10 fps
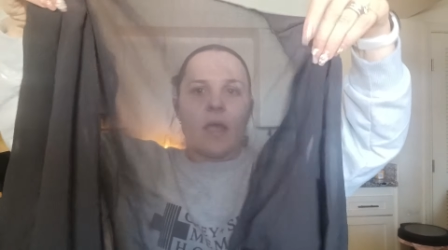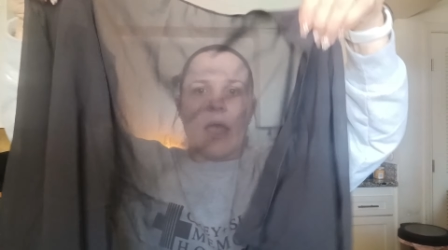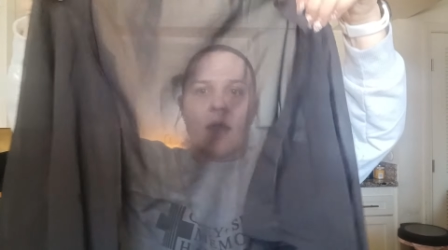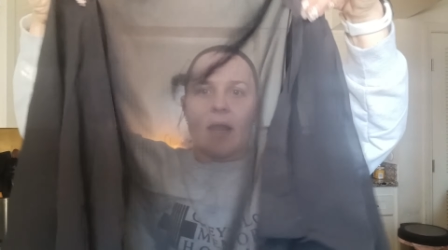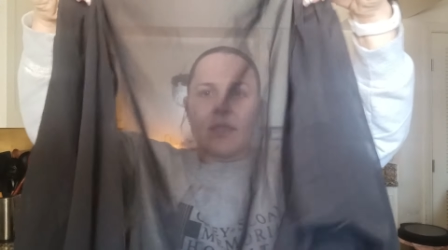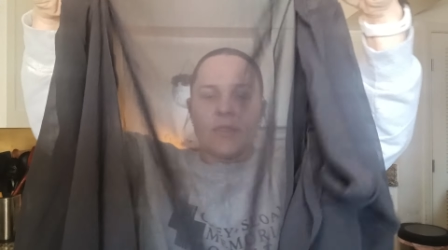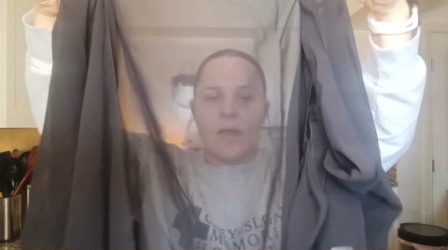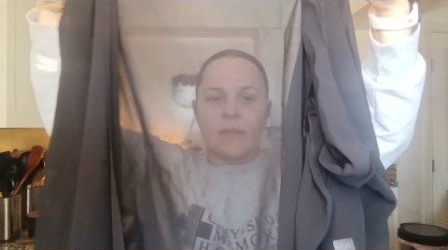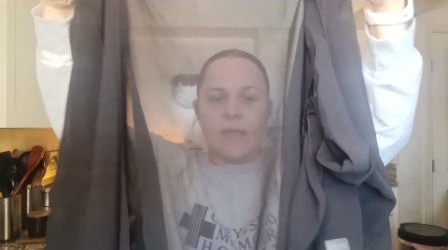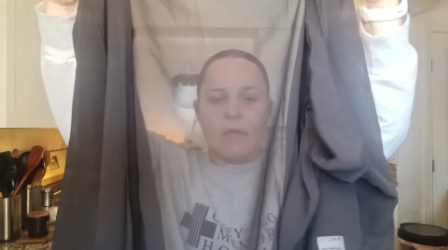And I
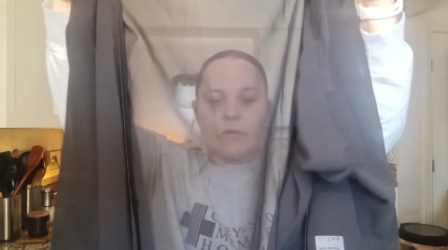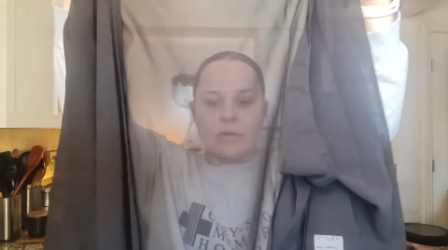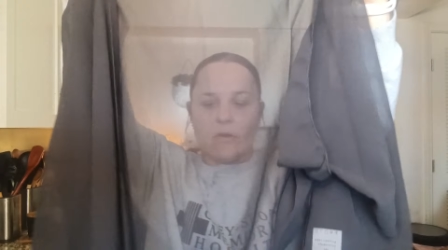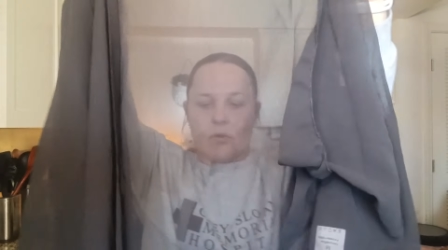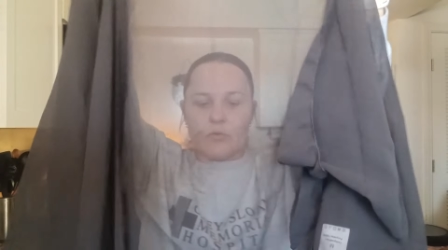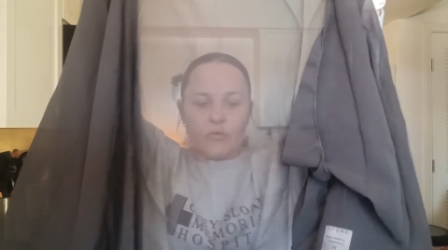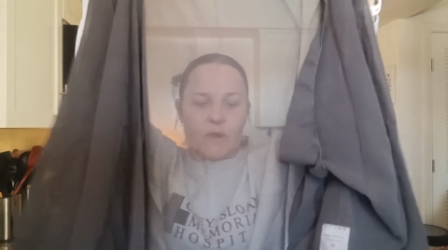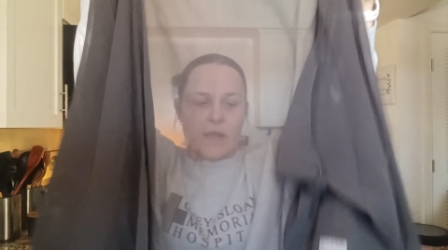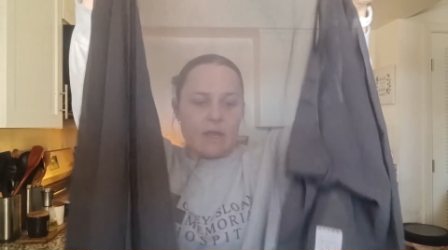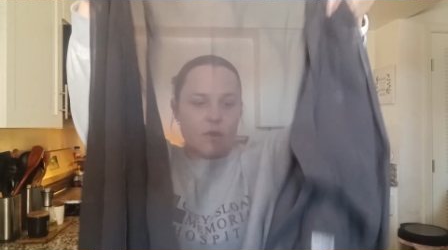thought that would go
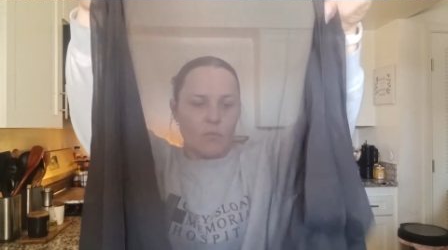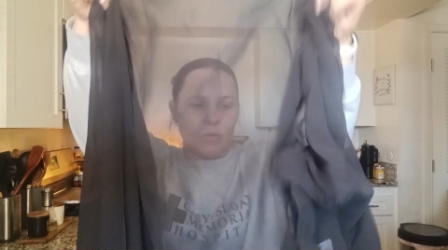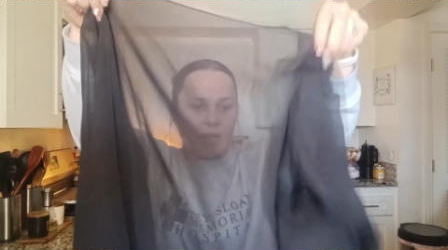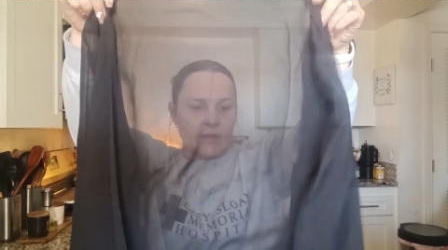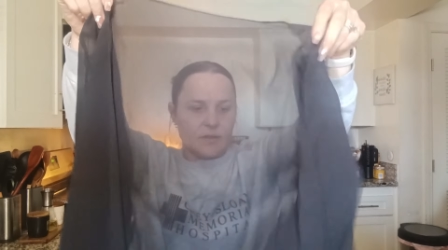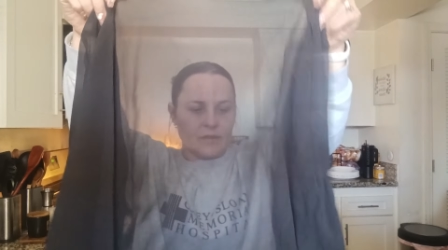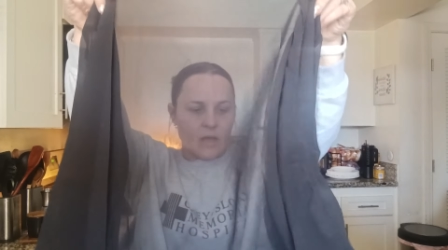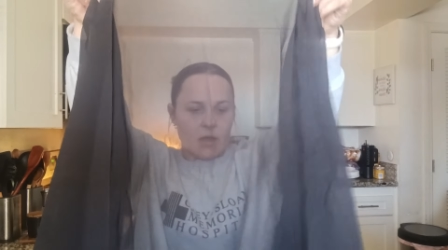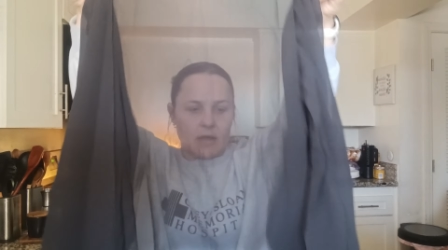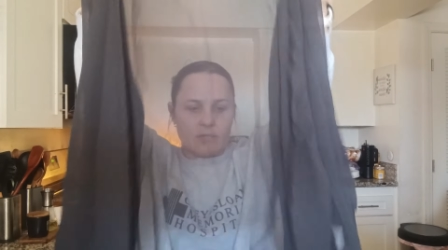great with,
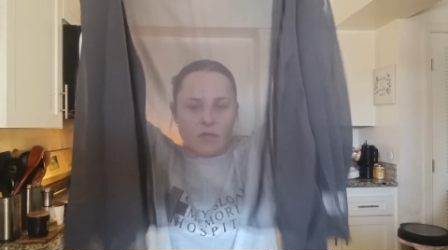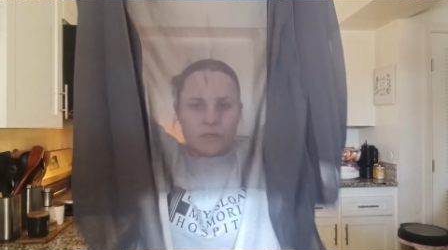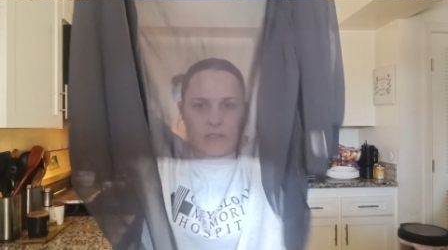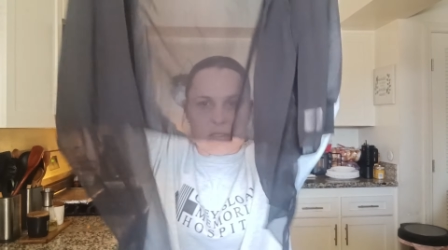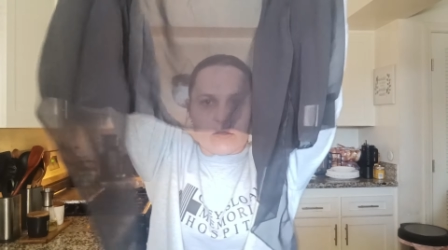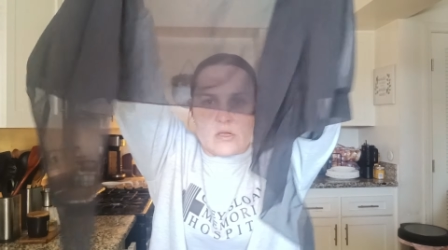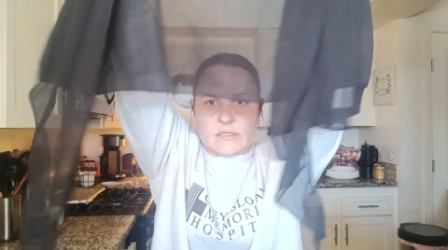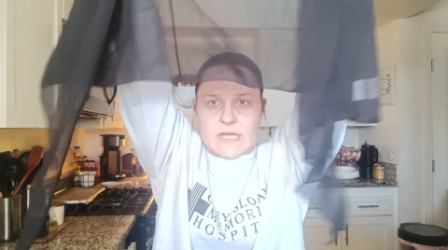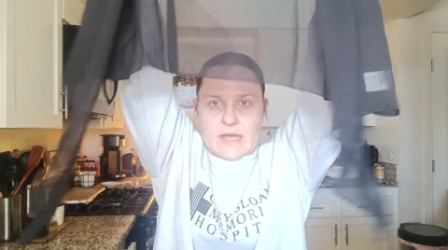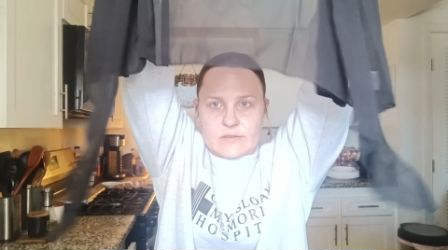um, there's the
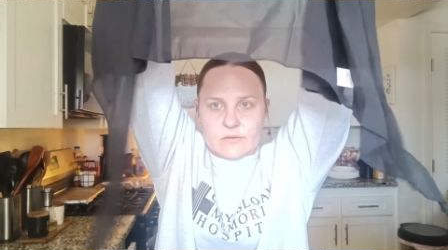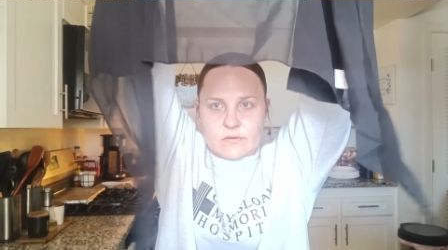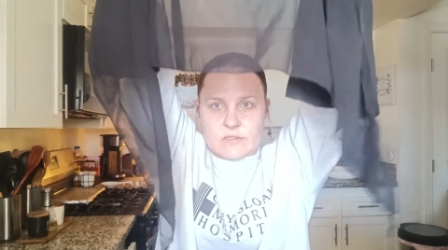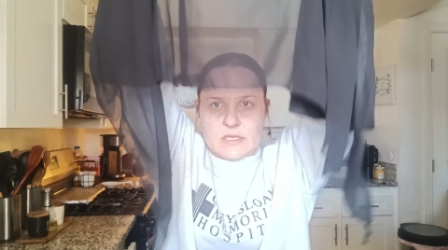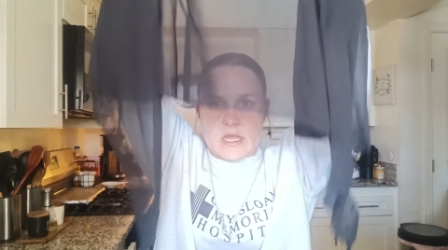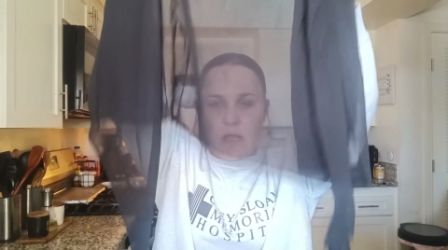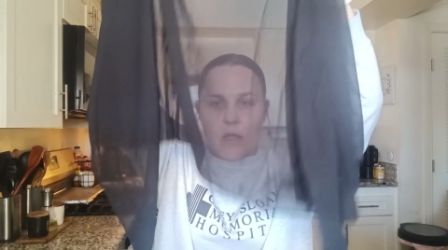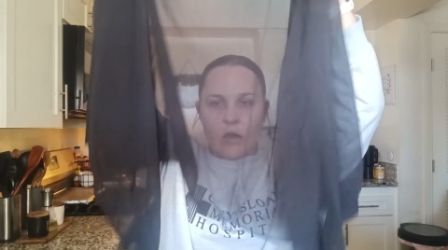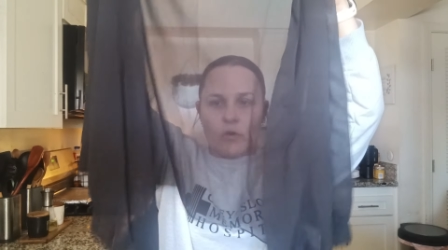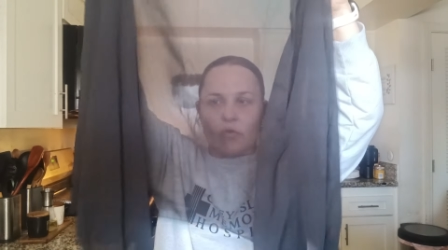long tassels,
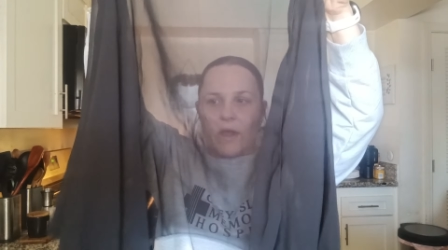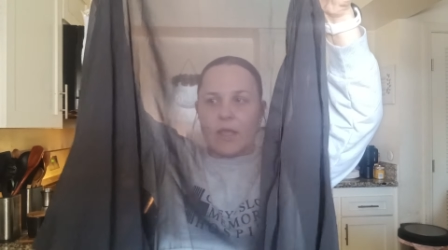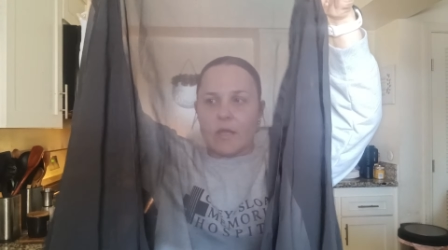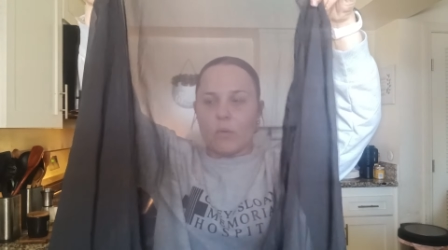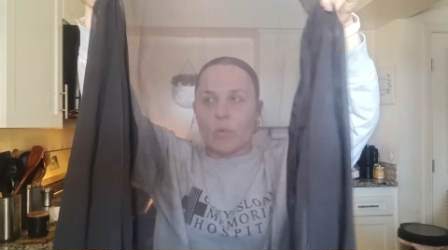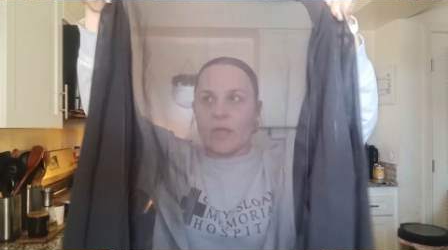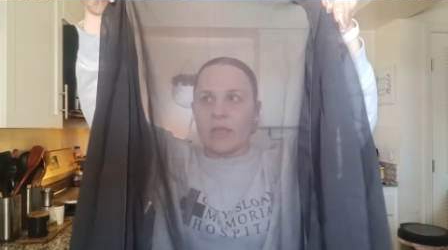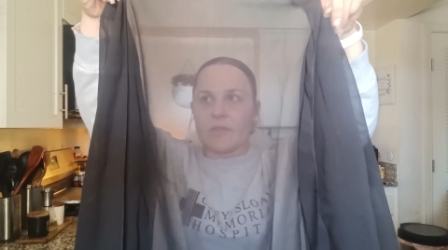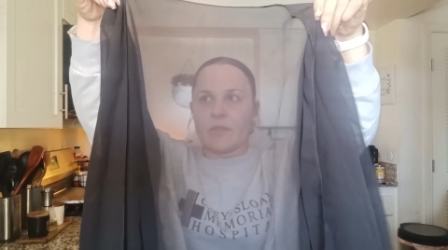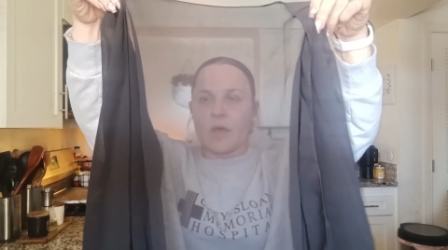great
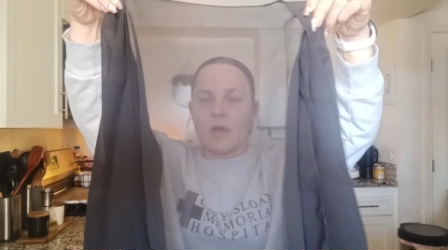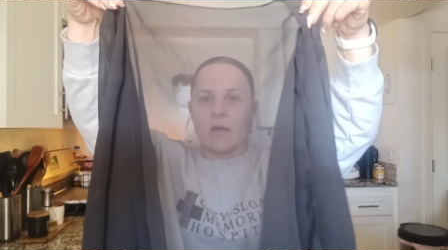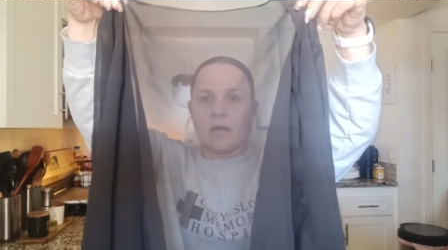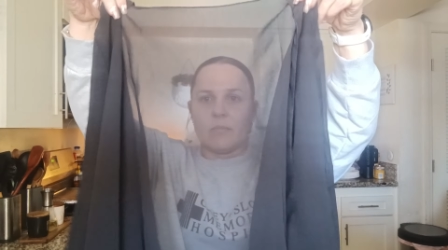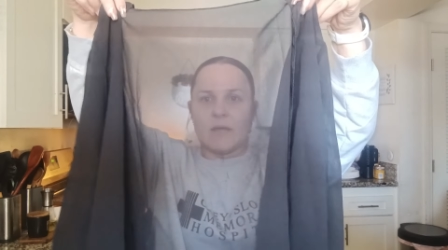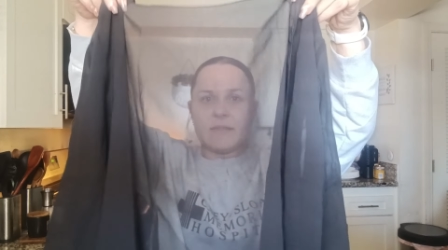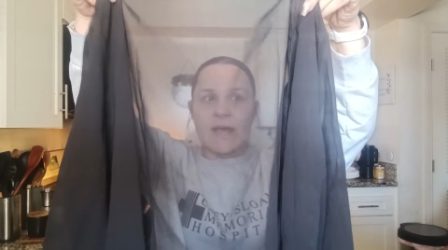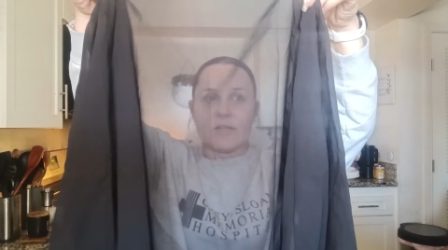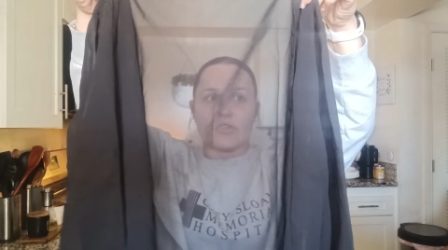with um, that